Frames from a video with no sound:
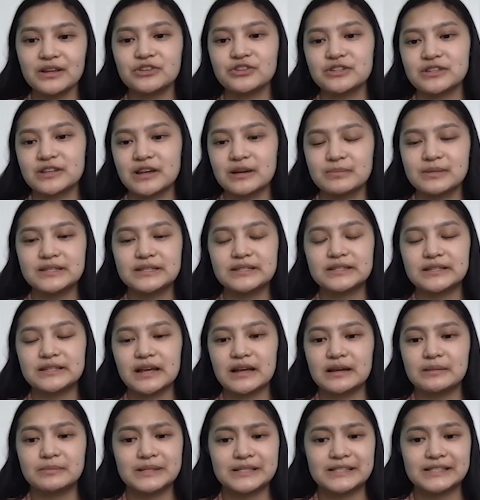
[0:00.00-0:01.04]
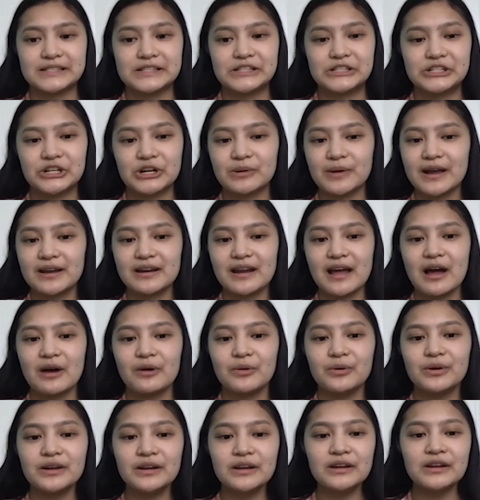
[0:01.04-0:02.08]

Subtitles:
just because I'm a senior right now.